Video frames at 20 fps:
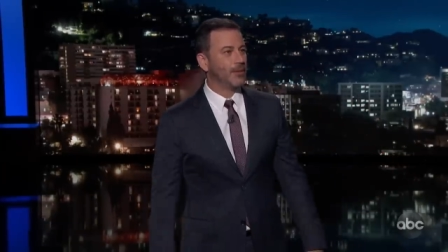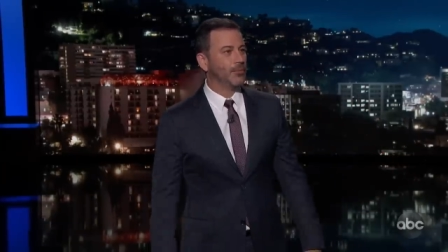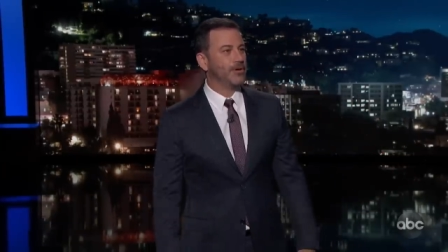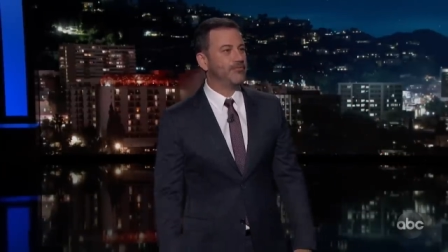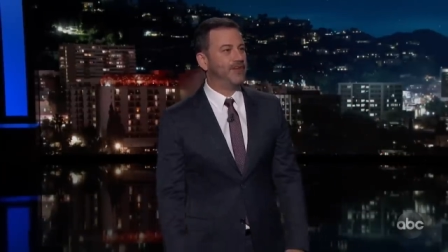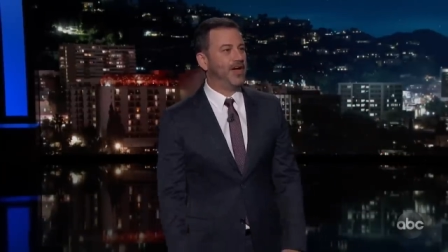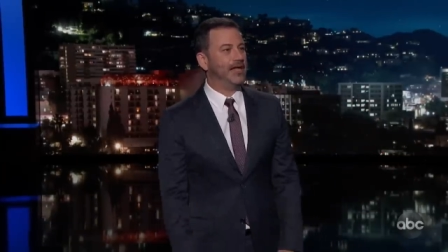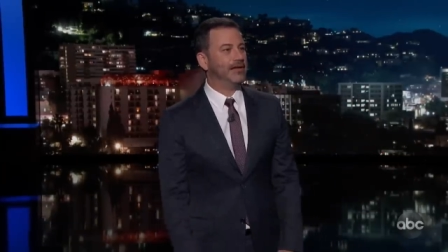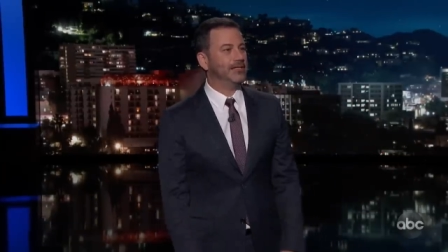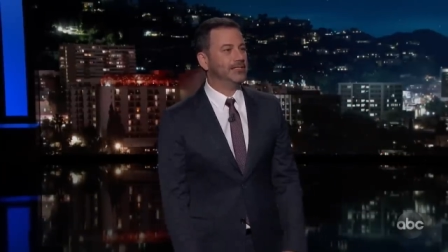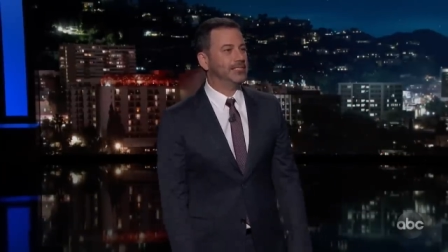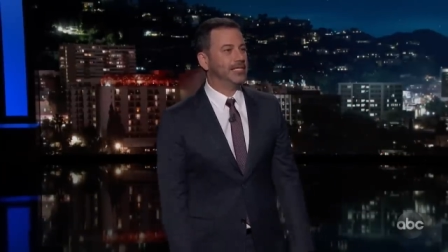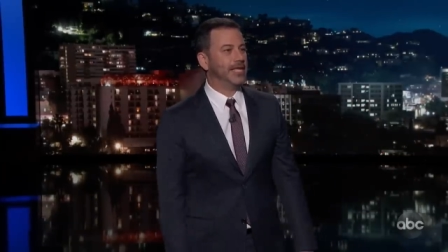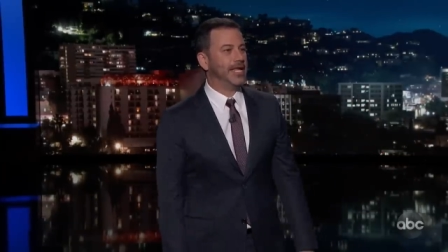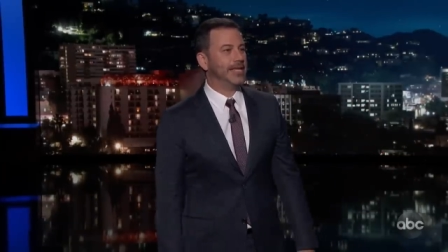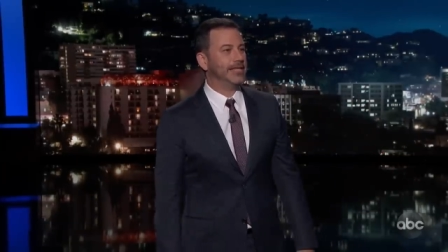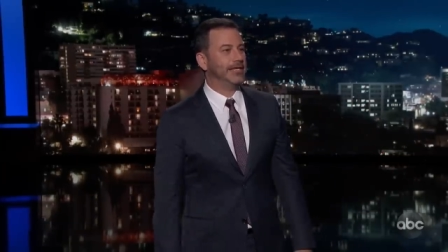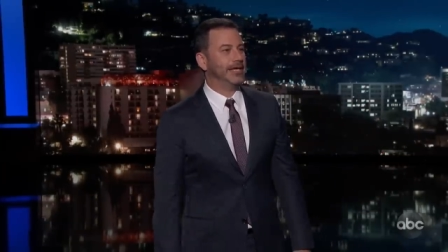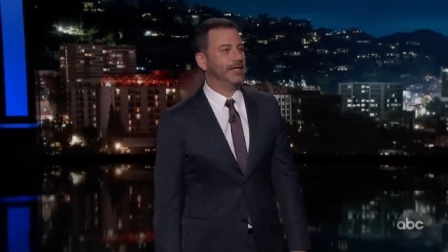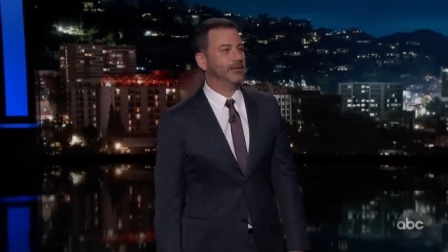We found out
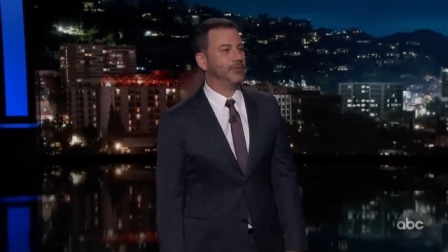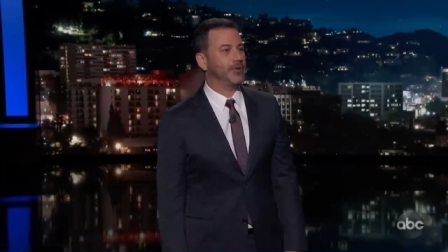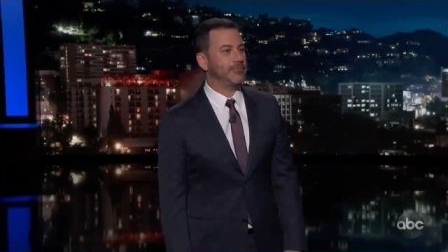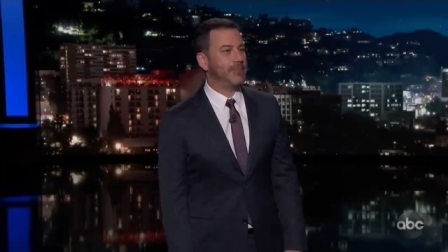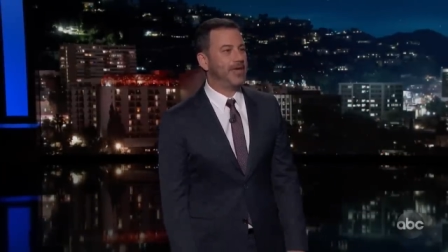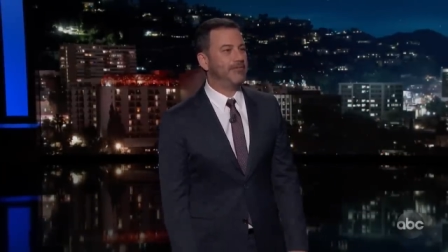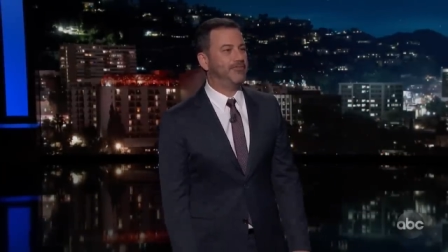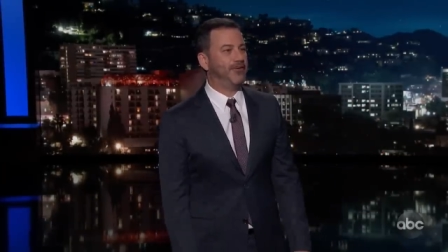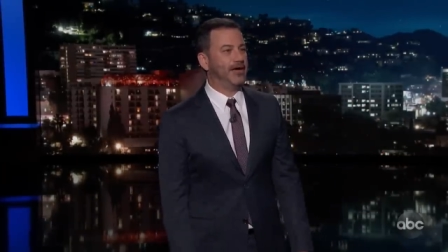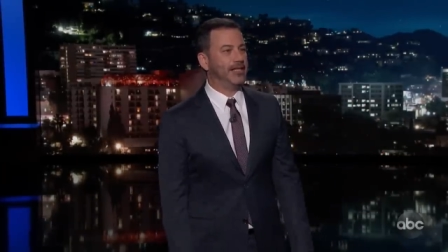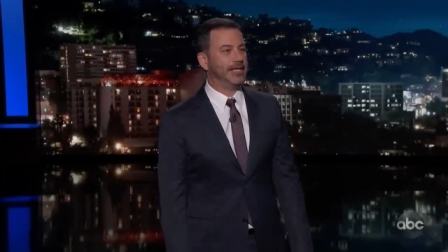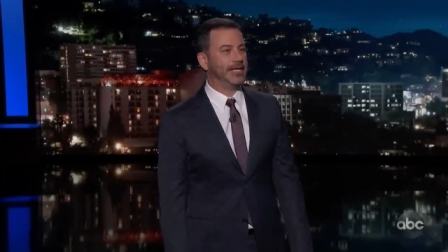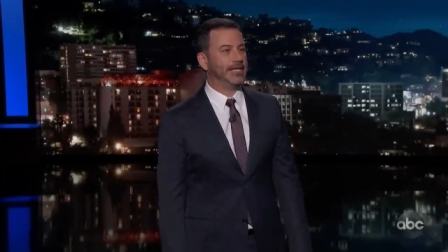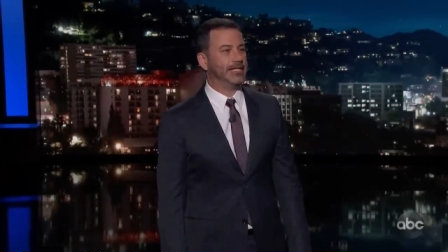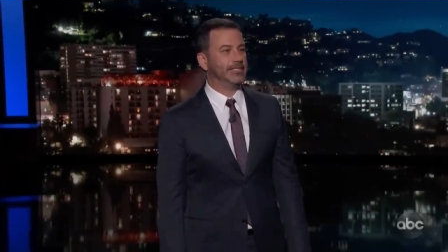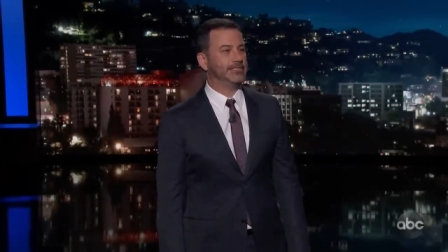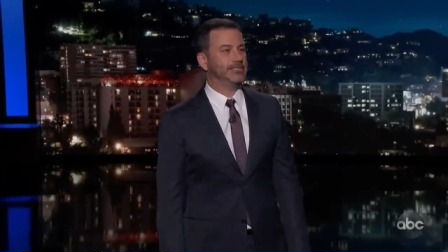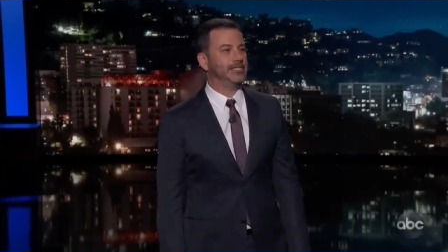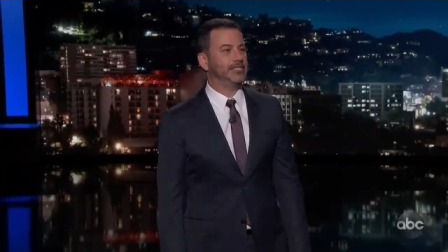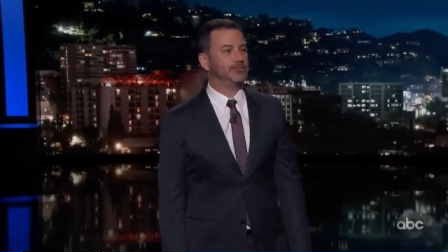today that we may finally
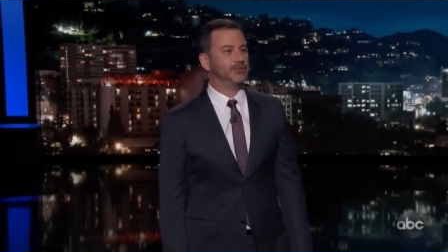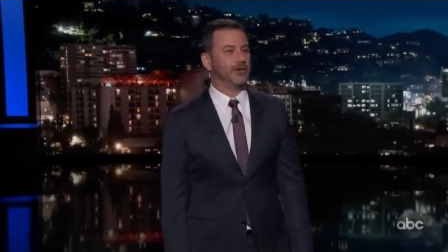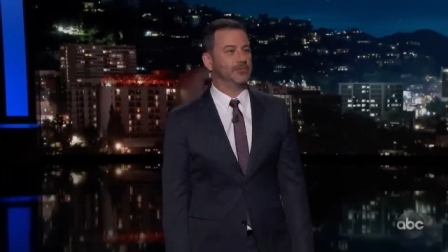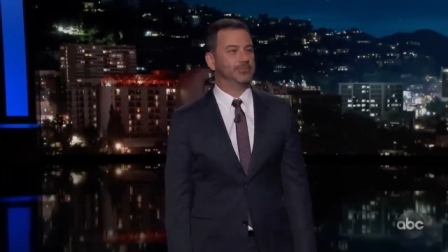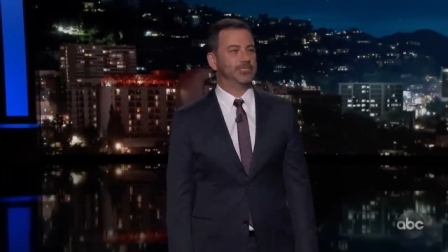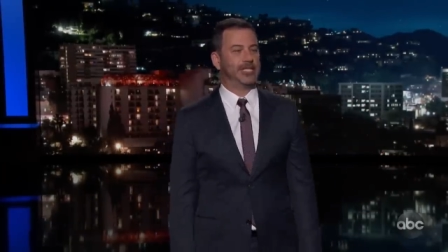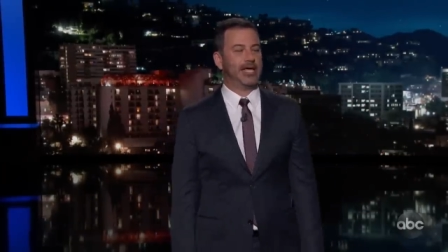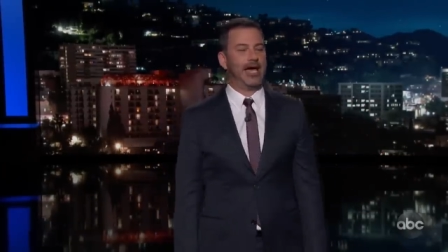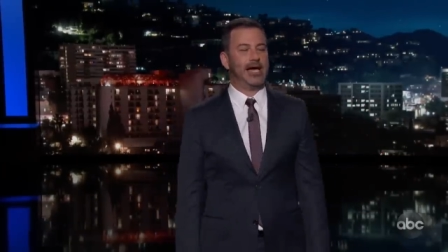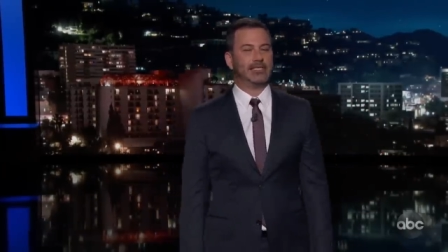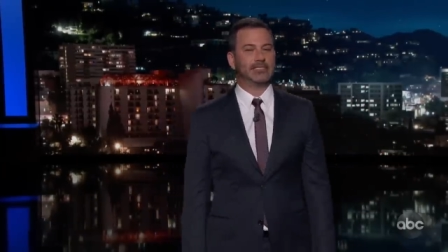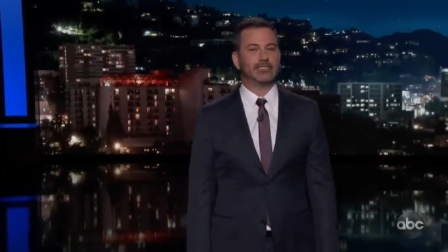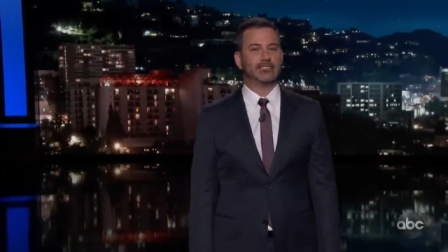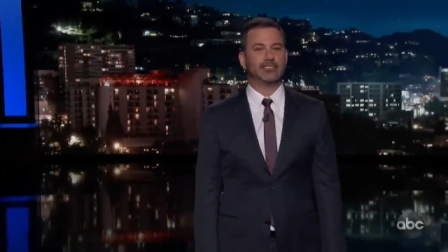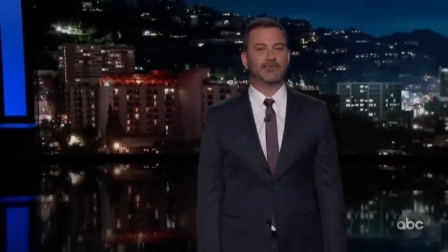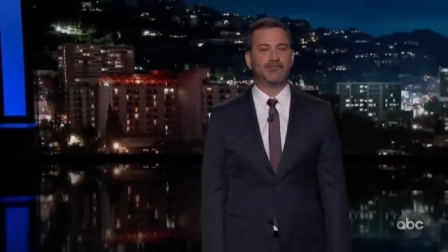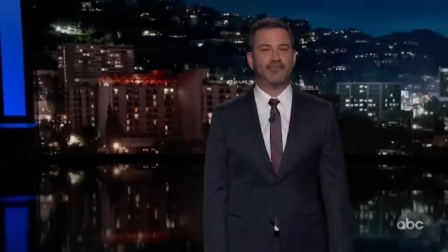get to see Trump's taxes.